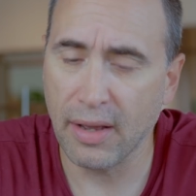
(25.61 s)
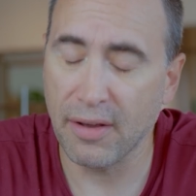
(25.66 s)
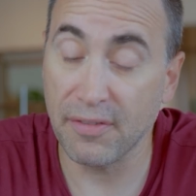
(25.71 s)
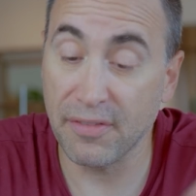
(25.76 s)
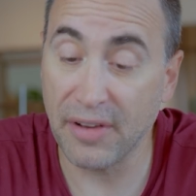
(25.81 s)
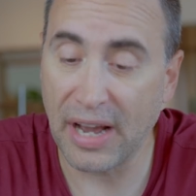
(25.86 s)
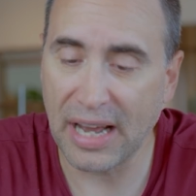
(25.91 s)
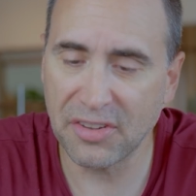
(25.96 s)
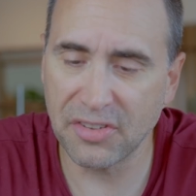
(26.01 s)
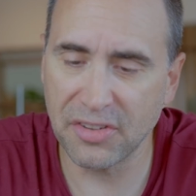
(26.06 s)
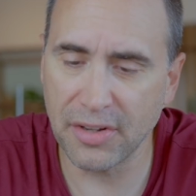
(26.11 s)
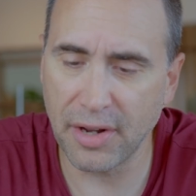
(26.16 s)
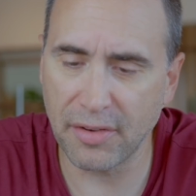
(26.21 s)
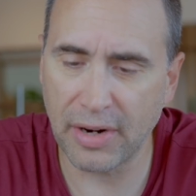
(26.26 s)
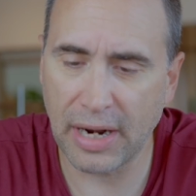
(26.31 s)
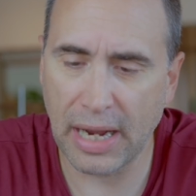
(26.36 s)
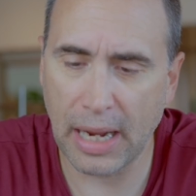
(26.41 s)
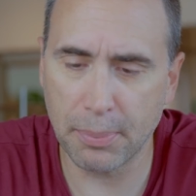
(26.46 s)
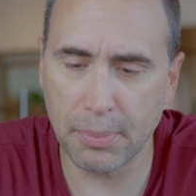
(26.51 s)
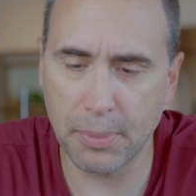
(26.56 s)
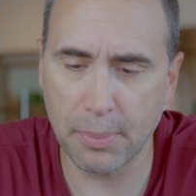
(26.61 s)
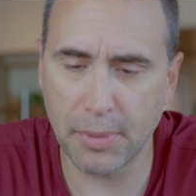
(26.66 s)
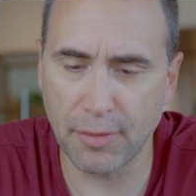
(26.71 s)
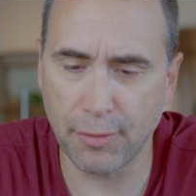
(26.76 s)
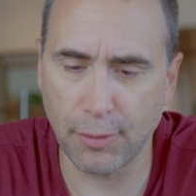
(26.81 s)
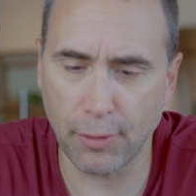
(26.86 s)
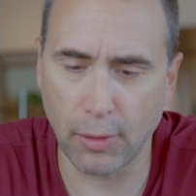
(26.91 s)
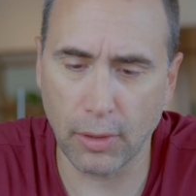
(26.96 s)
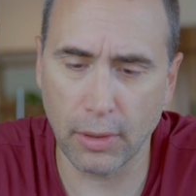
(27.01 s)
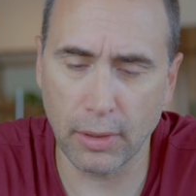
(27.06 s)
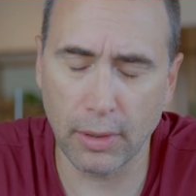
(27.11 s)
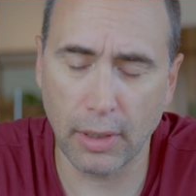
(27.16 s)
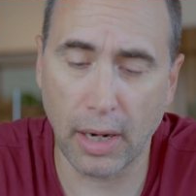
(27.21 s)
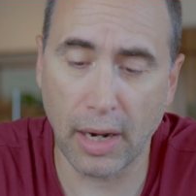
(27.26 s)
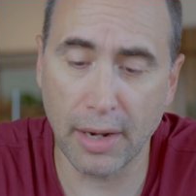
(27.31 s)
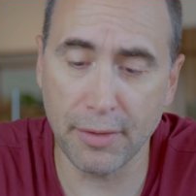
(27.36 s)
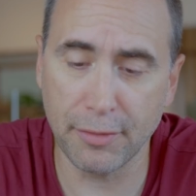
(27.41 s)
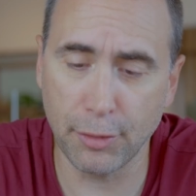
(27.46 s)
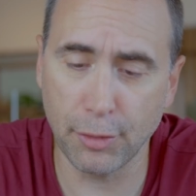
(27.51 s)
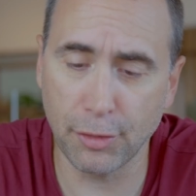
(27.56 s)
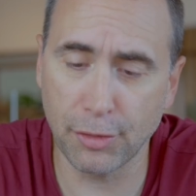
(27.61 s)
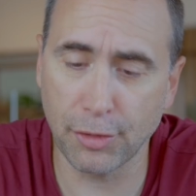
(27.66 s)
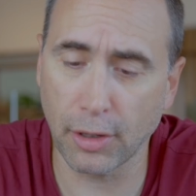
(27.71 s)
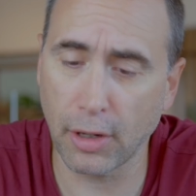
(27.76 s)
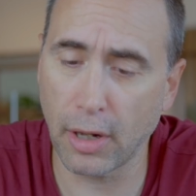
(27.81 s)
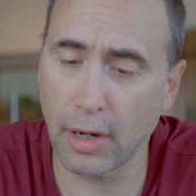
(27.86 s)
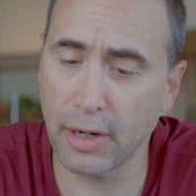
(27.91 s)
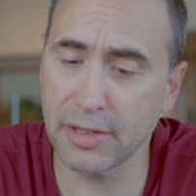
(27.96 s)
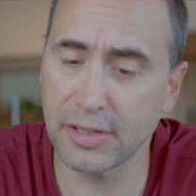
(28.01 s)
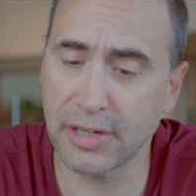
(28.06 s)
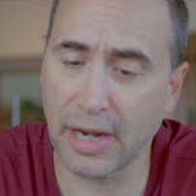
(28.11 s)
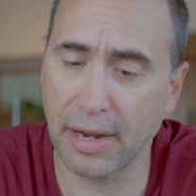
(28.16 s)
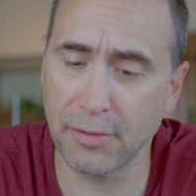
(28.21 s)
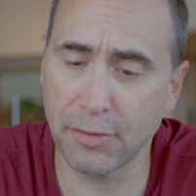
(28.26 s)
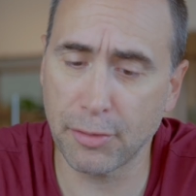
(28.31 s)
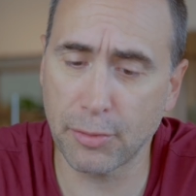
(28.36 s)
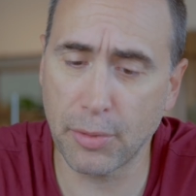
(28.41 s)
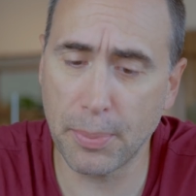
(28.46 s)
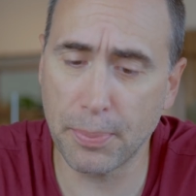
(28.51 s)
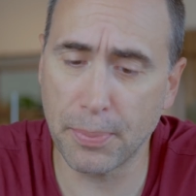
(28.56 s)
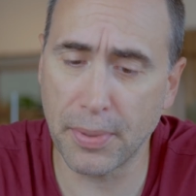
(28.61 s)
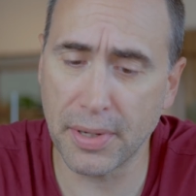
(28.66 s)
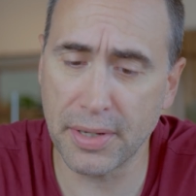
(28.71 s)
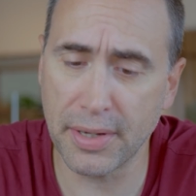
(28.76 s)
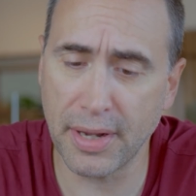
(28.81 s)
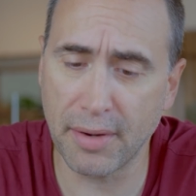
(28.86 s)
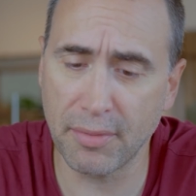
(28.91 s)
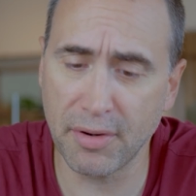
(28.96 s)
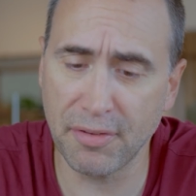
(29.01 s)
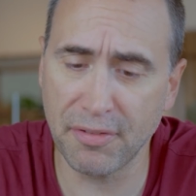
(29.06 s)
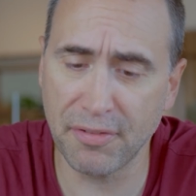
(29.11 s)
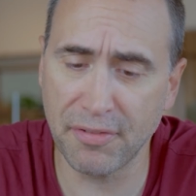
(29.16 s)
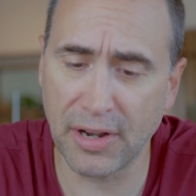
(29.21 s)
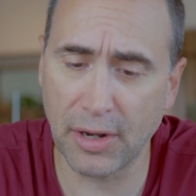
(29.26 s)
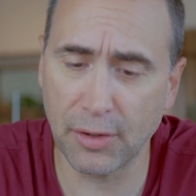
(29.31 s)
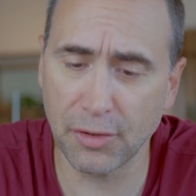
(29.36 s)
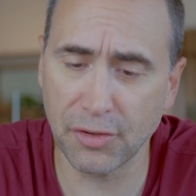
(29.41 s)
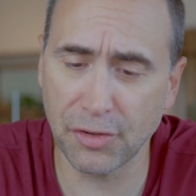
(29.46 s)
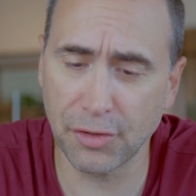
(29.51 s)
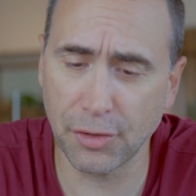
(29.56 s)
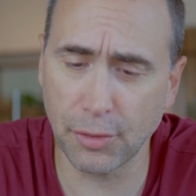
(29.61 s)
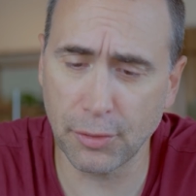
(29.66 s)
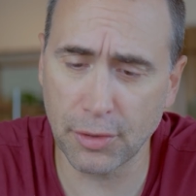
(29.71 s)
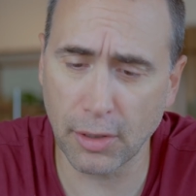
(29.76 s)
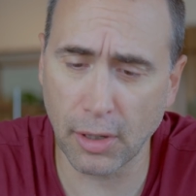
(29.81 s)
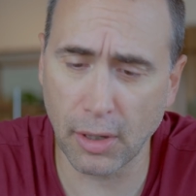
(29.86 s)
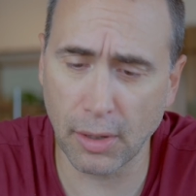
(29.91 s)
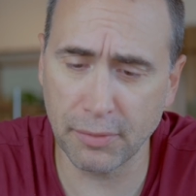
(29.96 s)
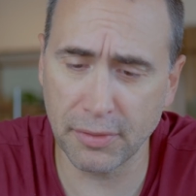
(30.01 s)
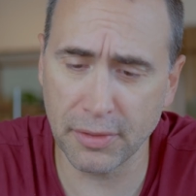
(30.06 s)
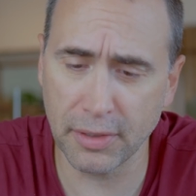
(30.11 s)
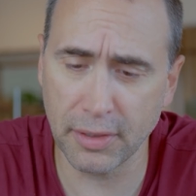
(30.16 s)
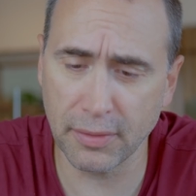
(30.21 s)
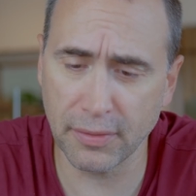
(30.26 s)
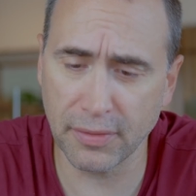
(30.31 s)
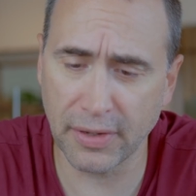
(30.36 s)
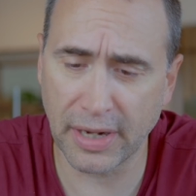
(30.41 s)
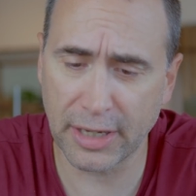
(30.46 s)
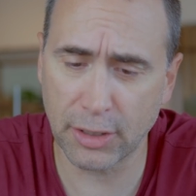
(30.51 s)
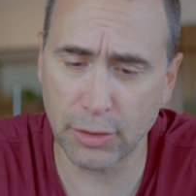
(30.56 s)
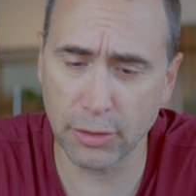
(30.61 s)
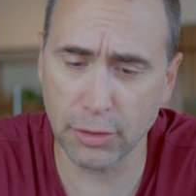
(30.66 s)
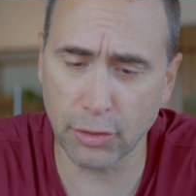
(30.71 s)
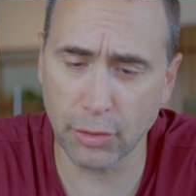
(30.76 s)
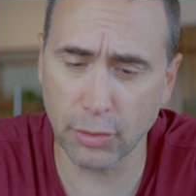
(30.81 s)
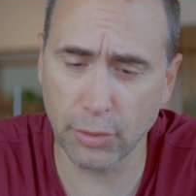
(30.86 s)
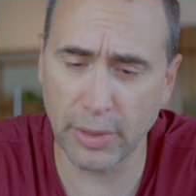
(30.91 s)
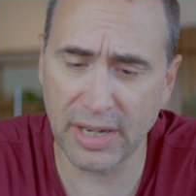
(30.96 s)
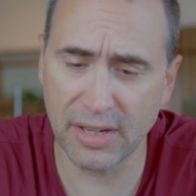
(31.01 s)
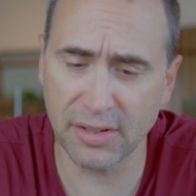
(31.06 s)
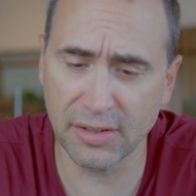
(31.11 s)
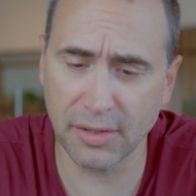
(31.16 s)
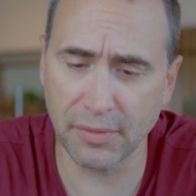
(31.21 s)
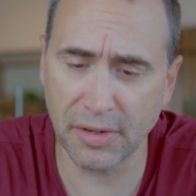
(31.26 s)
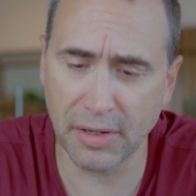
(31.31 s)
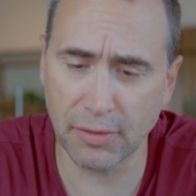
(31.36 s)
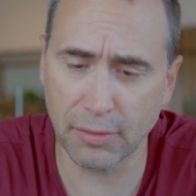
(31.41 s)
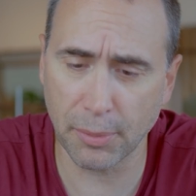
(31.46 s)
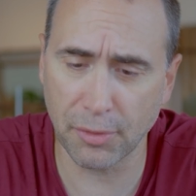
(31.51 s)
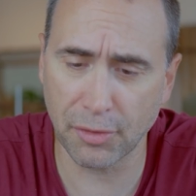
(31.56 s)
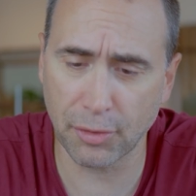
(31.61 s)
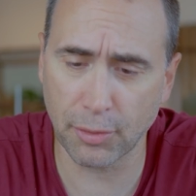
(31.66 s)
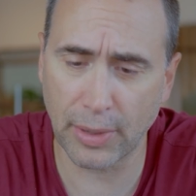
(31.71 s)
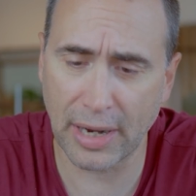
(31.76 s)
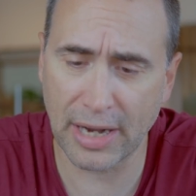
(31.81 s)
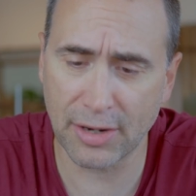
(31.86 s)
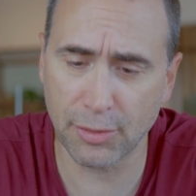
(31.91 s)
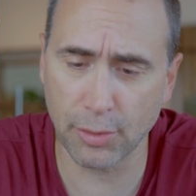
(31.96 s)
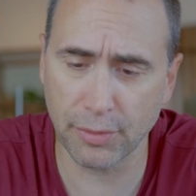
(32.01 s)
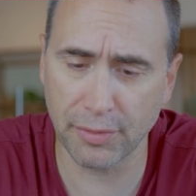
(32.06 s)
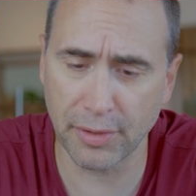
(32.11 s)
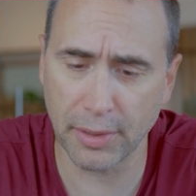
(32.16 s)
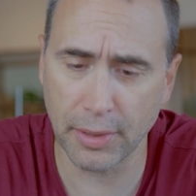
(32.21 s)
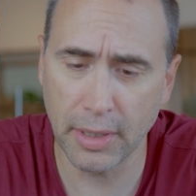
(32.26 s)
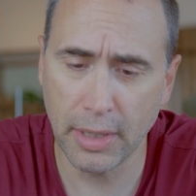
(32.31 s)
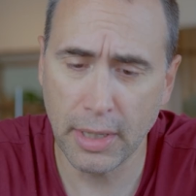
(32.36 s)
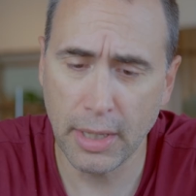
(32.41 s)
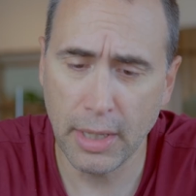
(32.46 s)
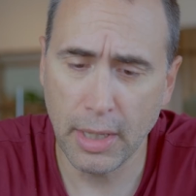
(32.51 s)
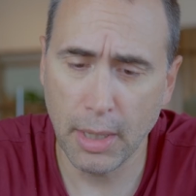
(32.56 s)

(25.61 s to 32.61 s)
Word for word: That's never happened before. I've used a lot of JavaScript, but never felt so confident that I could create something from scratch with it.